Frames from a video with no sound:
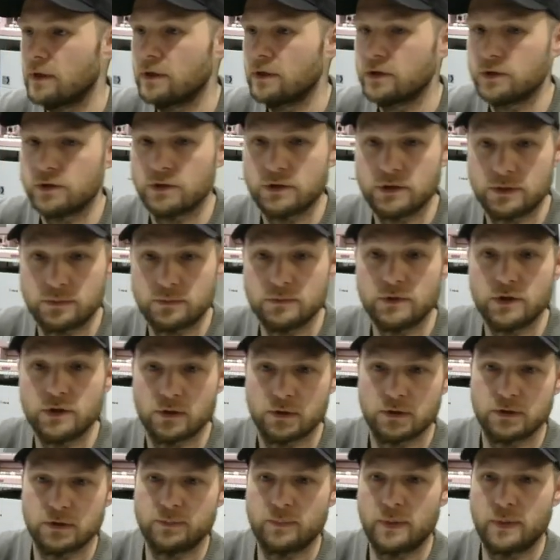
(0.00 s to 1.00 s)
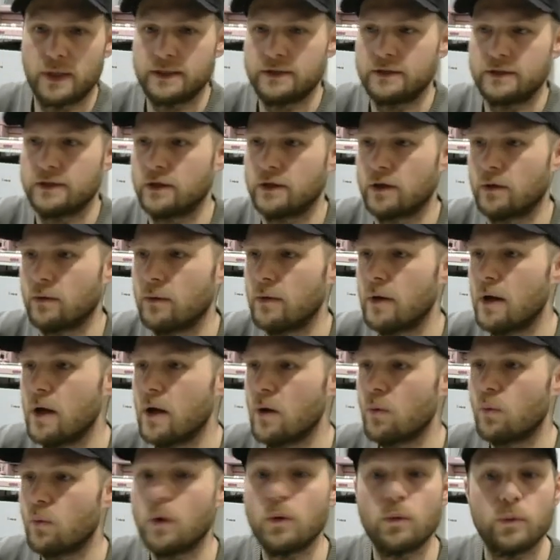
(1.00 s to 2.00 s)
So there's plenty to go.
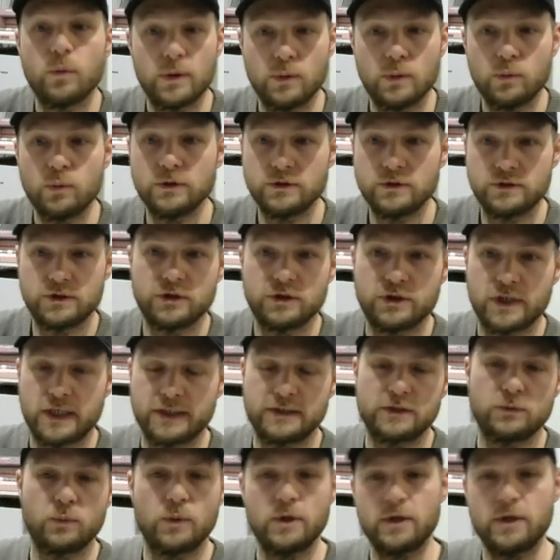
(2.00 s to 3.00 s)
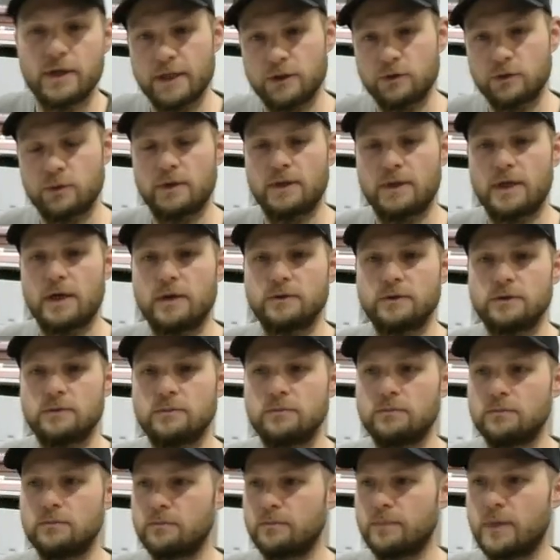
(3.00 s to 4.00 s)
What we would suggest is when you get to
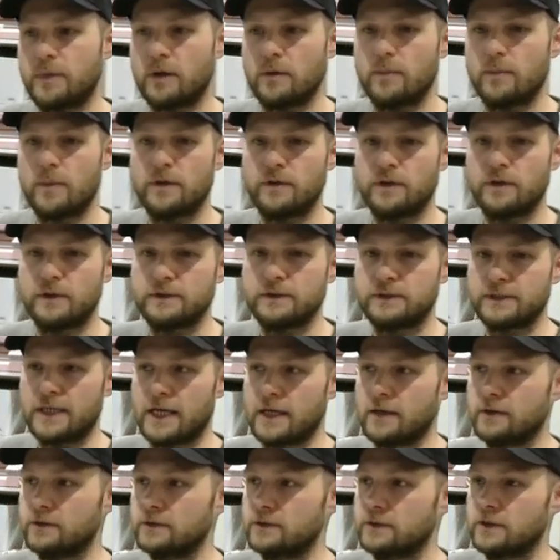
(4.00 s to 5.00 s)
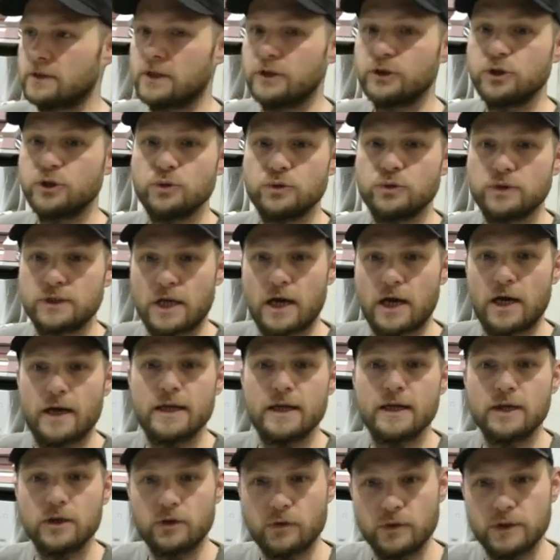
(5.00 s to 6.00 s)
£1,000 a month in sales, is you
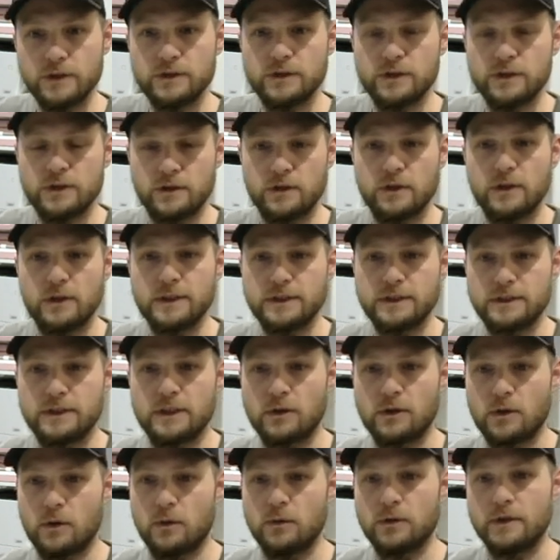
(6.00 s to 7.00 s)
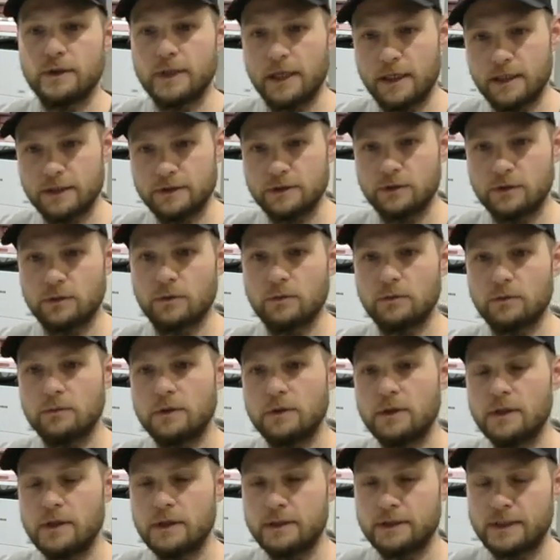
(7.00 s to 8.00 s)
start increasing your listing goal, your daily listing goal.
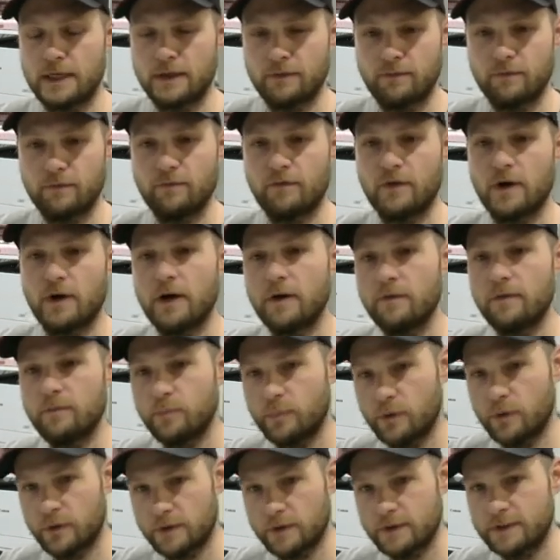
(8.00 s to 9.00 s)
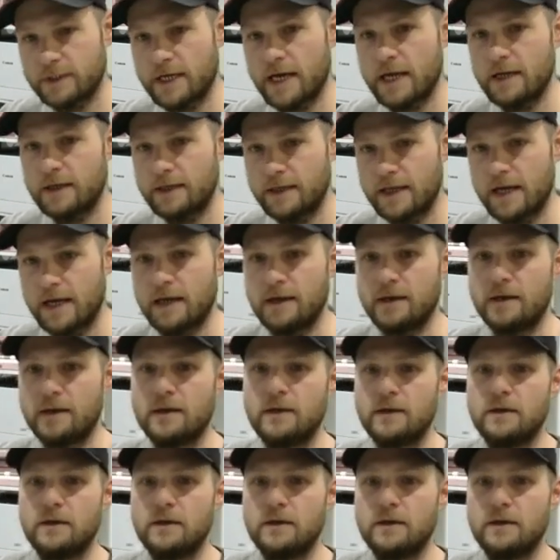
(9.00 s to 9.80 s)
Take it from 5, put it to 10 a day,